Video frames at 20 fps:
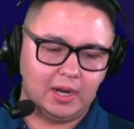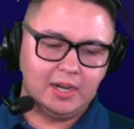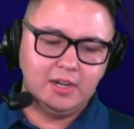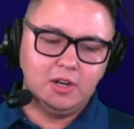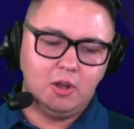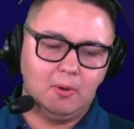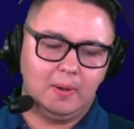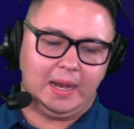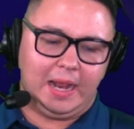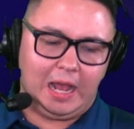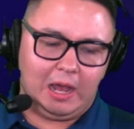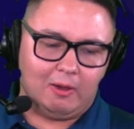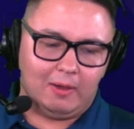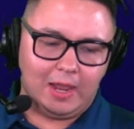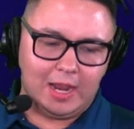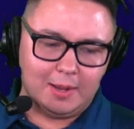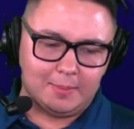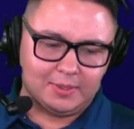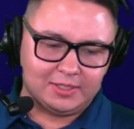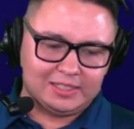I know Kyle
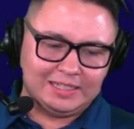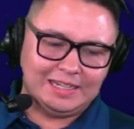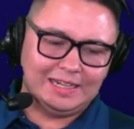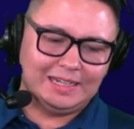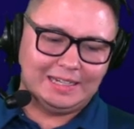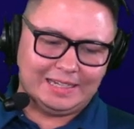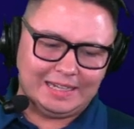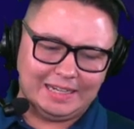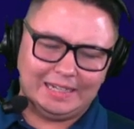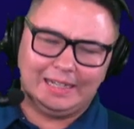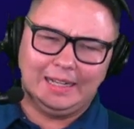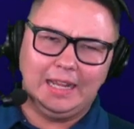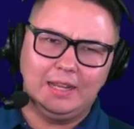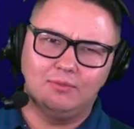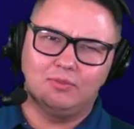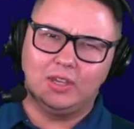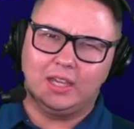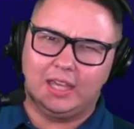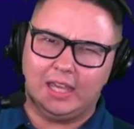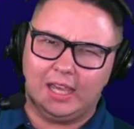Hamilton did leave
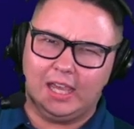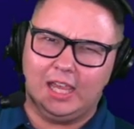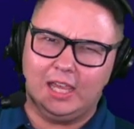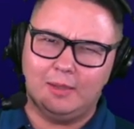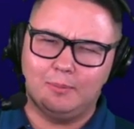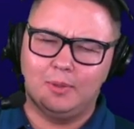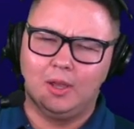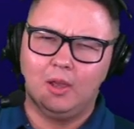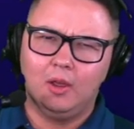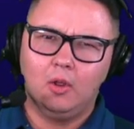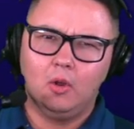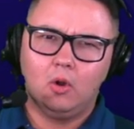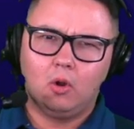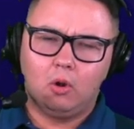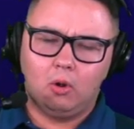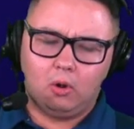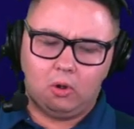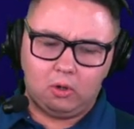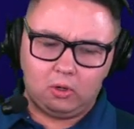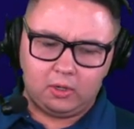the game
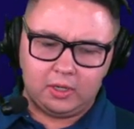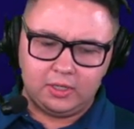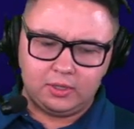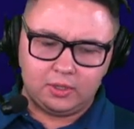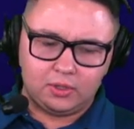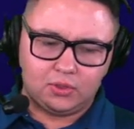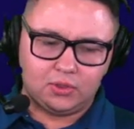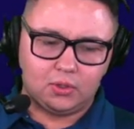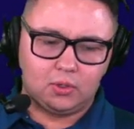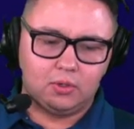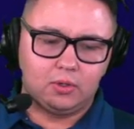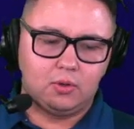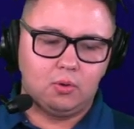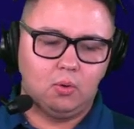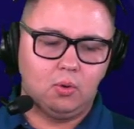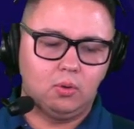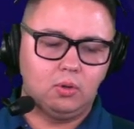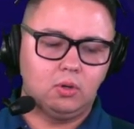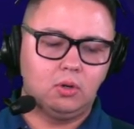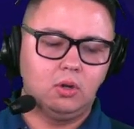early in the third
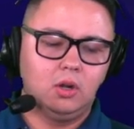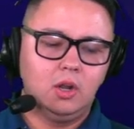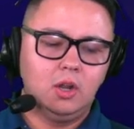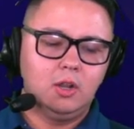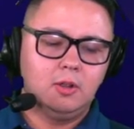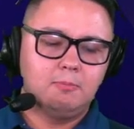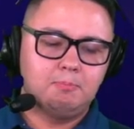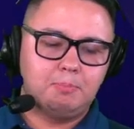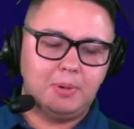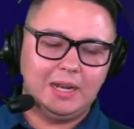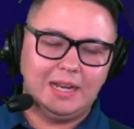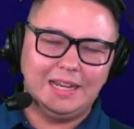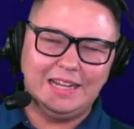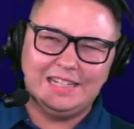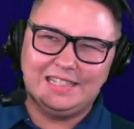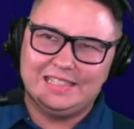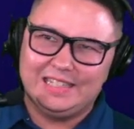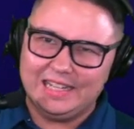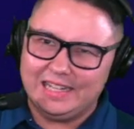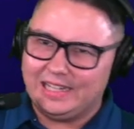quarter, but
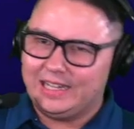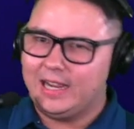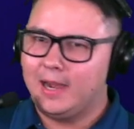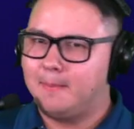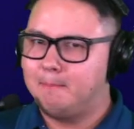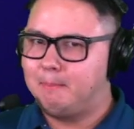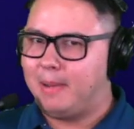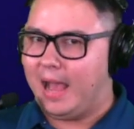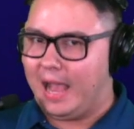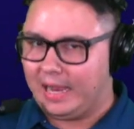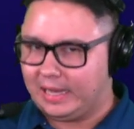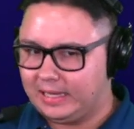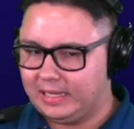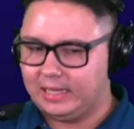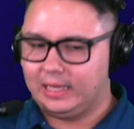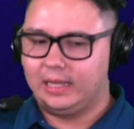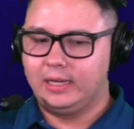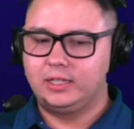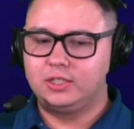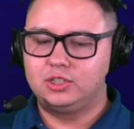he did come back
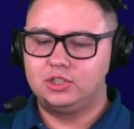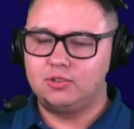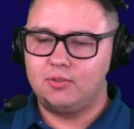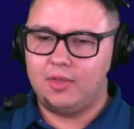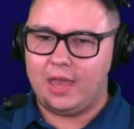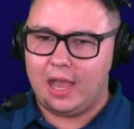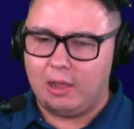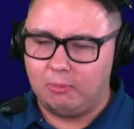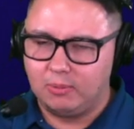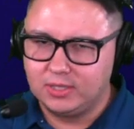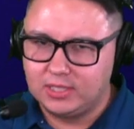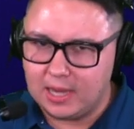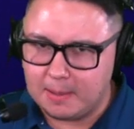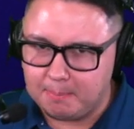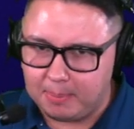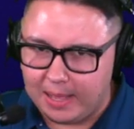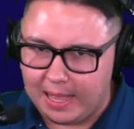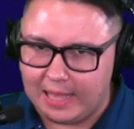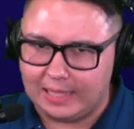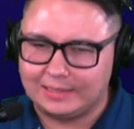in. So that was a
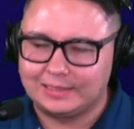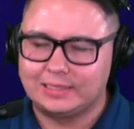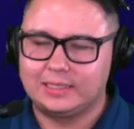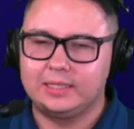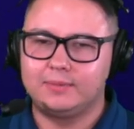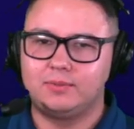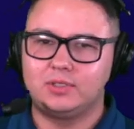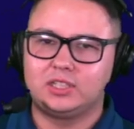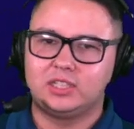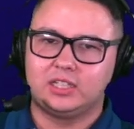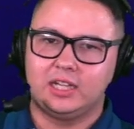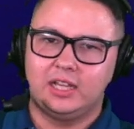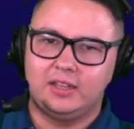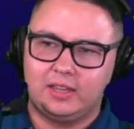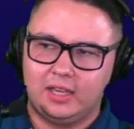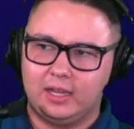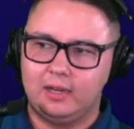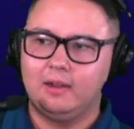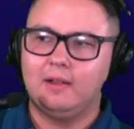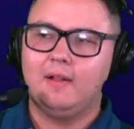positive to see
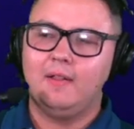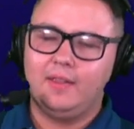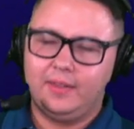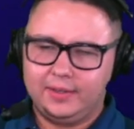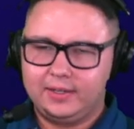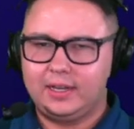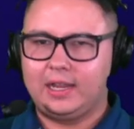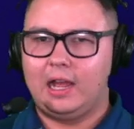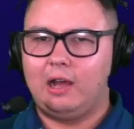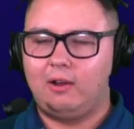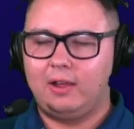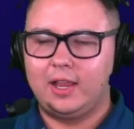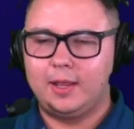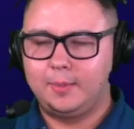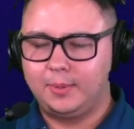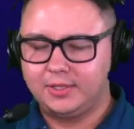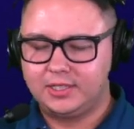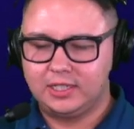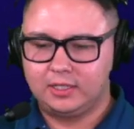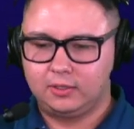that Kyle
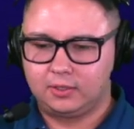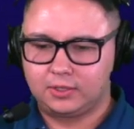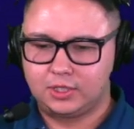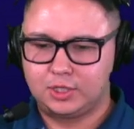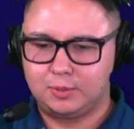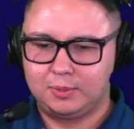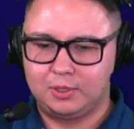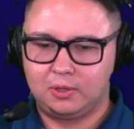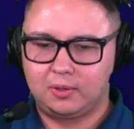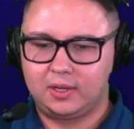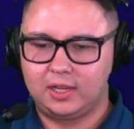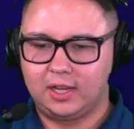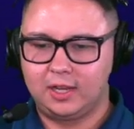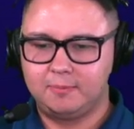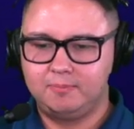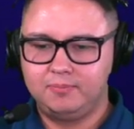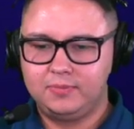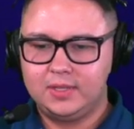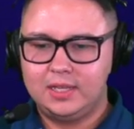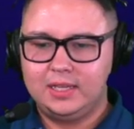Hamilton looks to be okay.
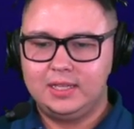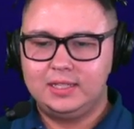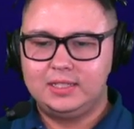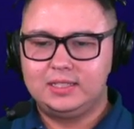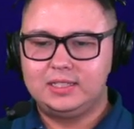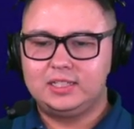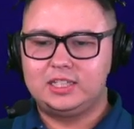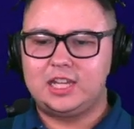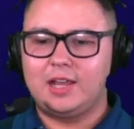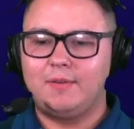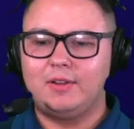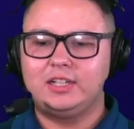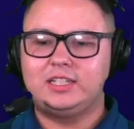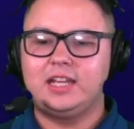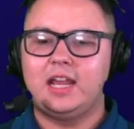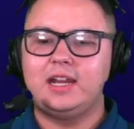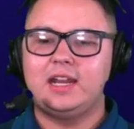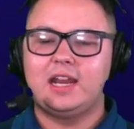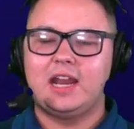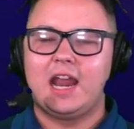
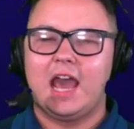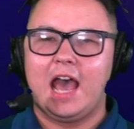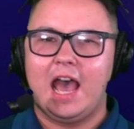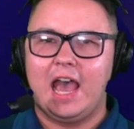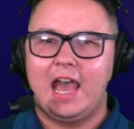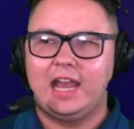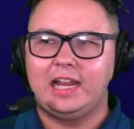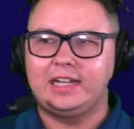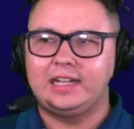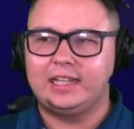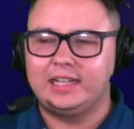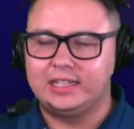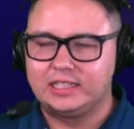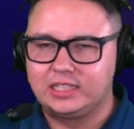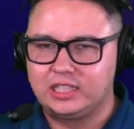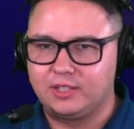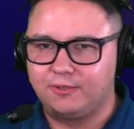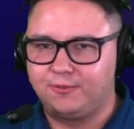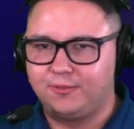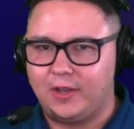17-9 is
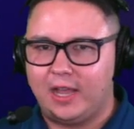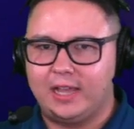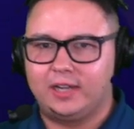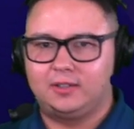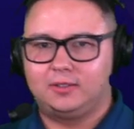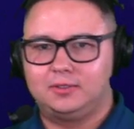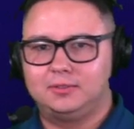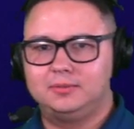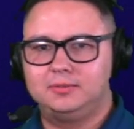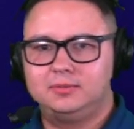the final.